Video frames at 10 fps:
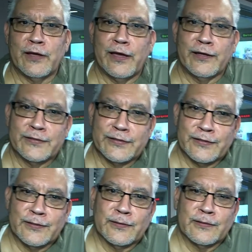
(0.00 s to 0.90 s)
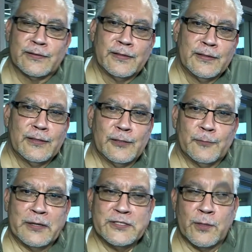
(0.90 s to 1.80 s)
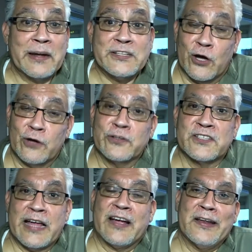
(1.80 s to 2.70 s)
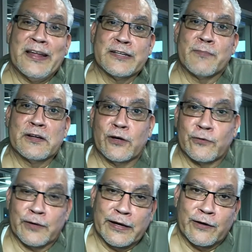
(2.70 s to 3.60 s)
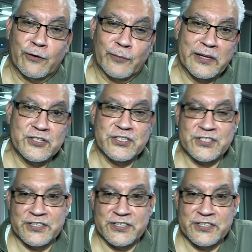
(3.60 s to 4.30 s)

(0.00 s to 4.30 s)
And uh, my my daughter, this is how connected my daughter and I are, right? She